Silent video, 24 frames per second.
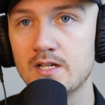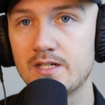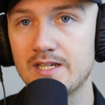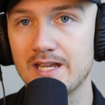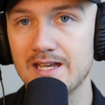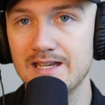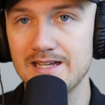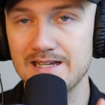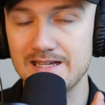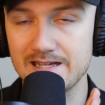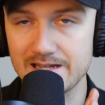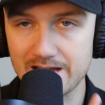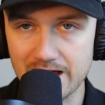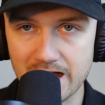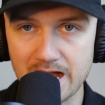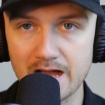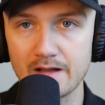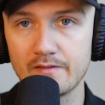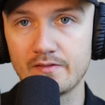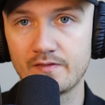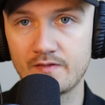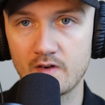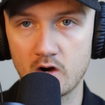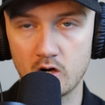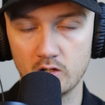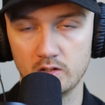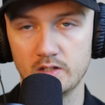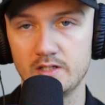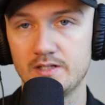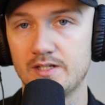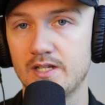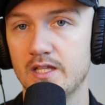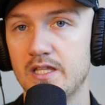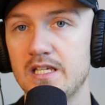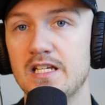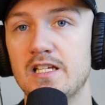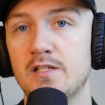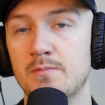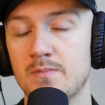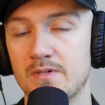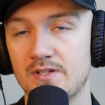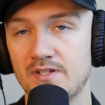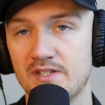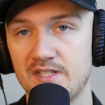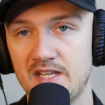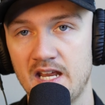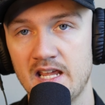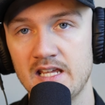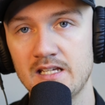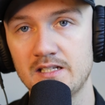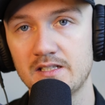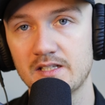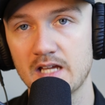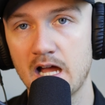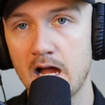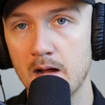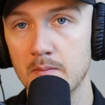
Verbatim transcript: to not fall into these mistakes."